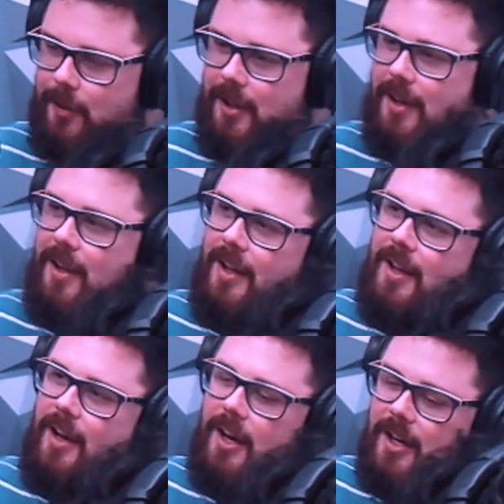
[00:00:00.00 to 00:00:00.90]
it.
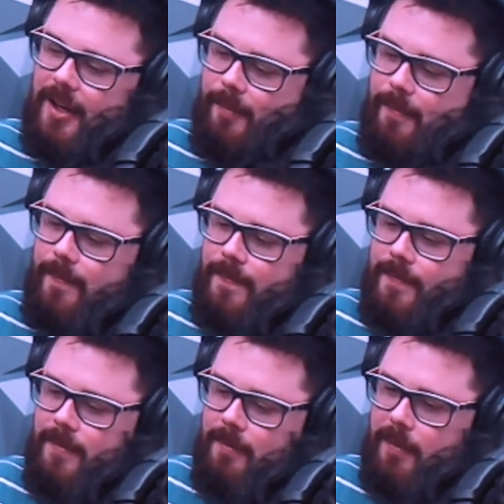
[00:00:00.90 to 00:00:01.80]
But
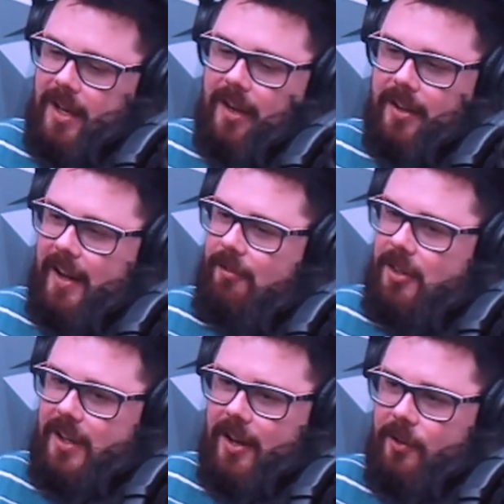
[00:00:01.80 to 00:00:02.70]
yeah, like
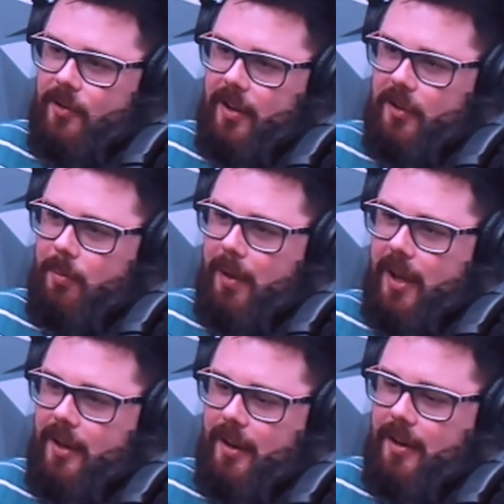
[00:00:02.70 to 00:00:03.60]
everything else has
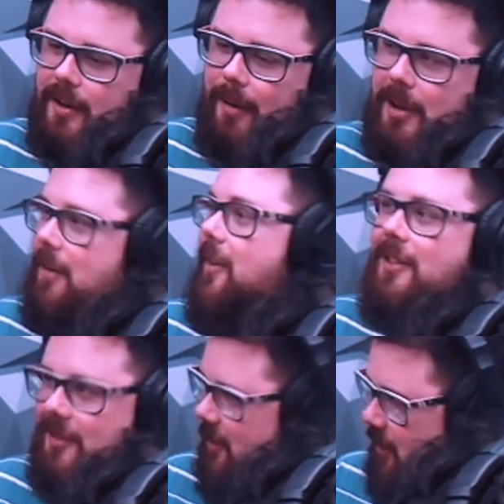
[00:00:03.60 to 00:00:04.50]
been, I
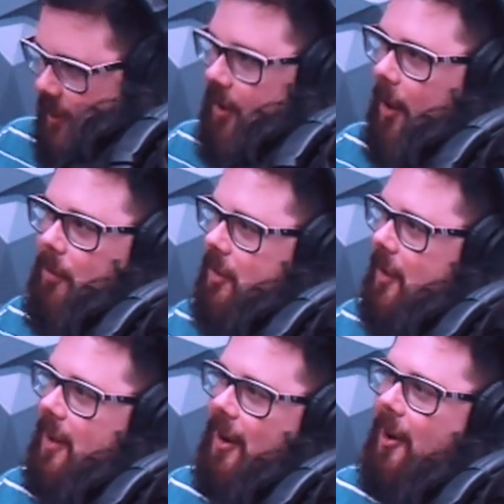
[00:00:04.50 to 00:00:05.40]
mean, with
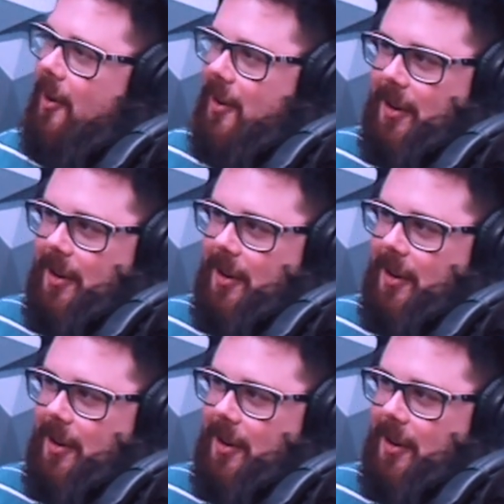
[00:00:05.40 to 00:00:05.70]
Young at Heart, it